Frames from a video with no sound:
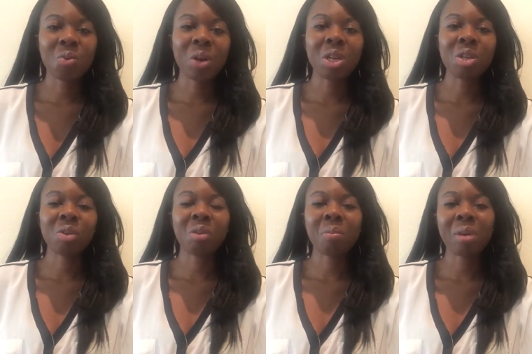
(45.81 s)
when
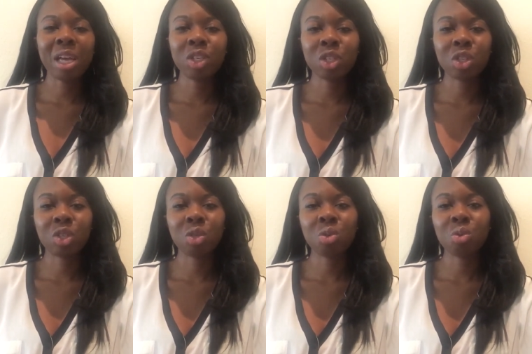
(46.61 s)
you're around
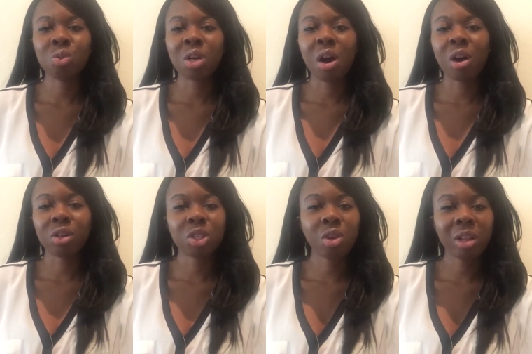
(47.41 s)
patients who
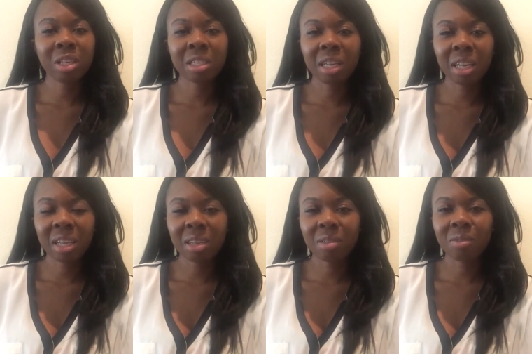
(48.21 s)
are struggling to
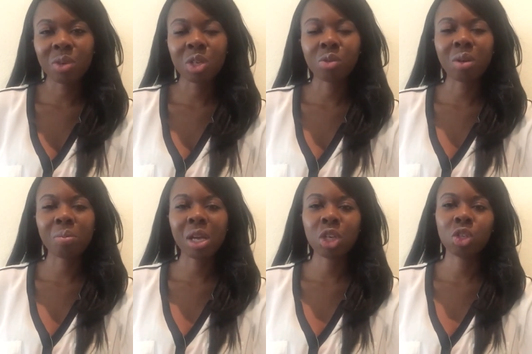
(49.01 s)
live, when you're
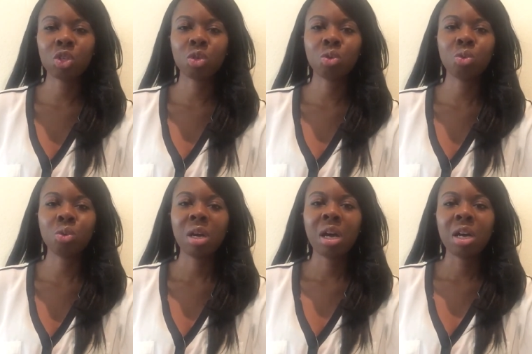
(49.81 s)
around patients who,